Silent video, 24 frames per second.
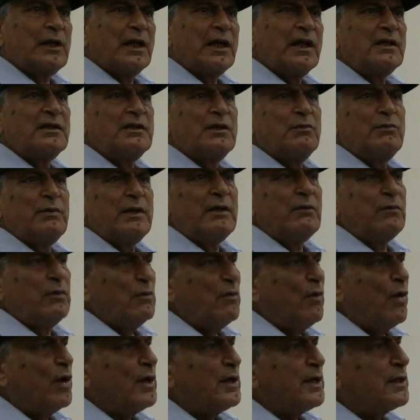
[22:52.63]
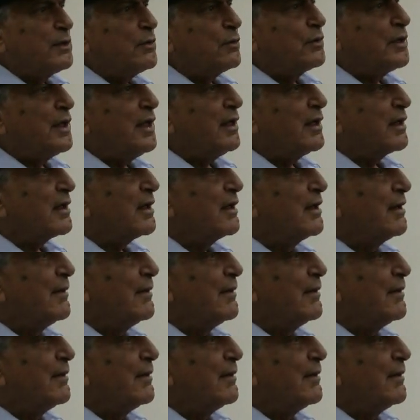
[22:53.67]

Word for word: think the way we want it to think.